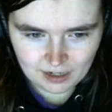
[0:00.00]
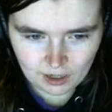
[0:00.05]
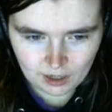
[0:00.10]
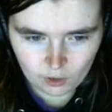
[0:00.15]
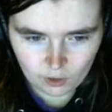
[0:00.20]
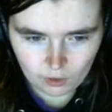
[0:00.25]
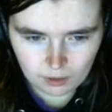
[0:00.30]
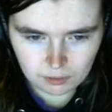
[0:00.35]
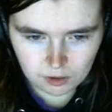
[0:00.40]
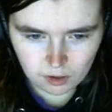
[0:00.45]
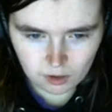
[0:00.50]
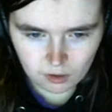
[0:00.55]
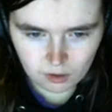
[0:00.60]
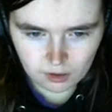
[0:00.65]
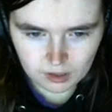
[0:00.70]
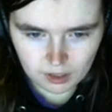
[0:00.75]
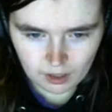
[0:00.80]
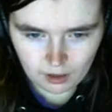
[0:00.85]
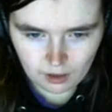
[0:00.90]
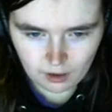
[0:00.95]
I grab
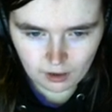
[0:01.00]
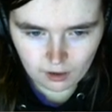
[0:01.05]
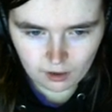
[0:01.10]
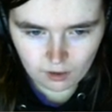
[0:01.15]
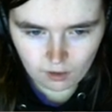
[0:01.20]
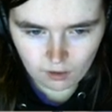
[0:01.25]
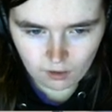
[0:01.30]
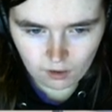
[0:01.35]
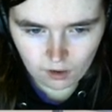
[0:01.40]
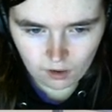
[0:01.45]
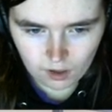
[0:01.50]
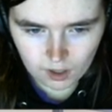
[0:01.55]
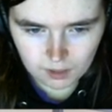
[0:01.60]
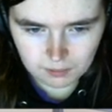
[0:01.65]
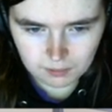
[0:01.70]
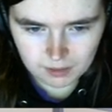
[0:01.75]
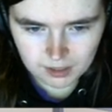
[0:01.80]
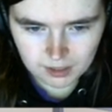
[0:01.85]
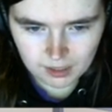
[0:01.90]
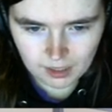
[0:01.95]
Suri's
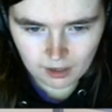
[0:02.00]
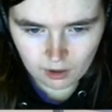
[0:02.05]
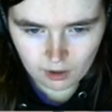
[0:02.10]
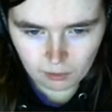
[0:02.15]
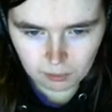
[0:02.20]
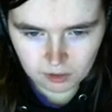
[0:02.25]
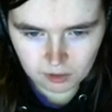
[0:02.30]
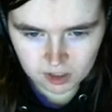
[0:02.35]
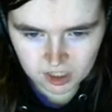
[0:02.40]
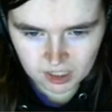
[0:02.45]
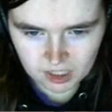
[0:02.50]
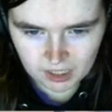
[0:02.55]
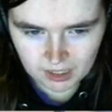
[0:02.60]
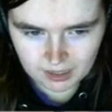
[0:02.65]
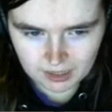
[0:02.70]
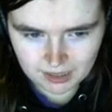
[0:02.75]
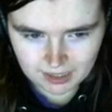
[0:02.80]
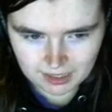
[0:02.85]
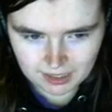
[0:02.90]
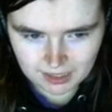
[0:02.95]
arm and help her sit
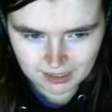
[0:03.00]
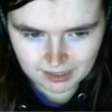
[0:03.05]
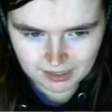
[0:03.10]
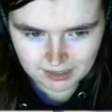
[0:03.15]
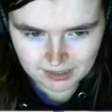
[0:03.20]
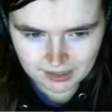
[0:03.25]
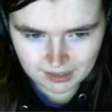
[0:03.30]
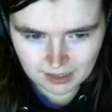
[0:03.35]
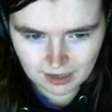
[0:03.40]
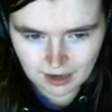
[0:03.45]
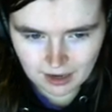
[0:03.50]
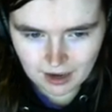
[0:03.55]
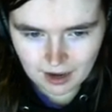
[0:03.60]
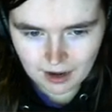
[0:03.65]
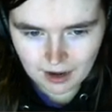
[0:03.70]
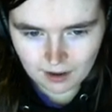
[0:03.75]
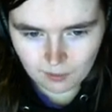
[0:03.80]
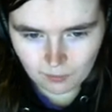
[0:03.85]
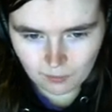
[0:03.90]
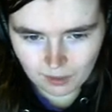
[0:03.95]
at the desk.
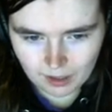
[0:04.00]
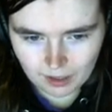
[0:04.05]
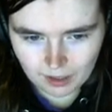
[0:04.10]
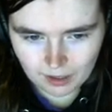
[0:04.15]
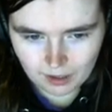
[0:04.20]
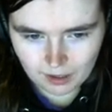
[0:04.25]
Anyway,